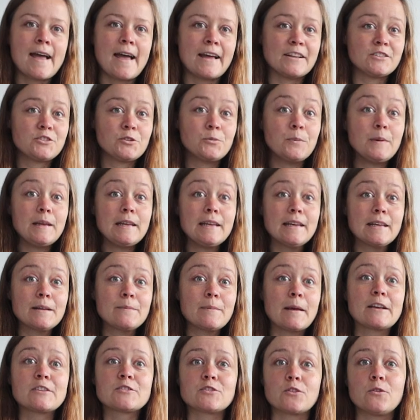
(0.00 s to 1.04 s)
And to me it
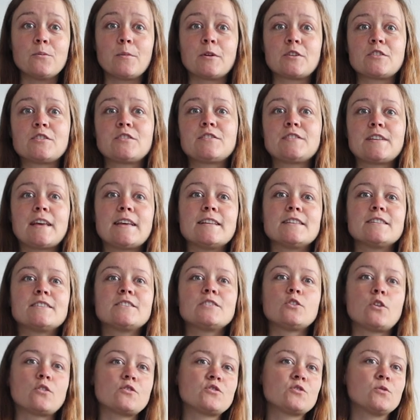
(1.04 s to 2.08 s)
makes so much
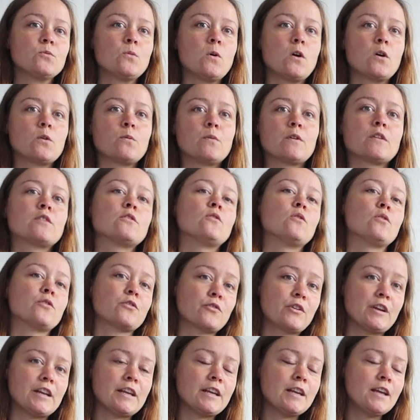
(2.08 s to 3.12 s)
sense not to walk with all
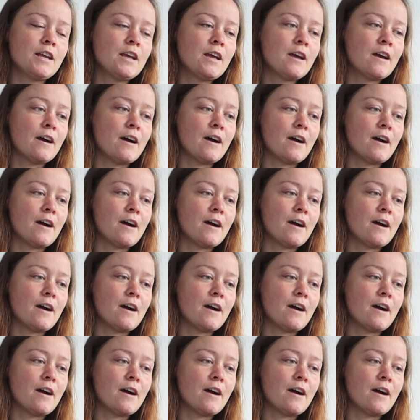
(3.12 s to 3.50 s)
three,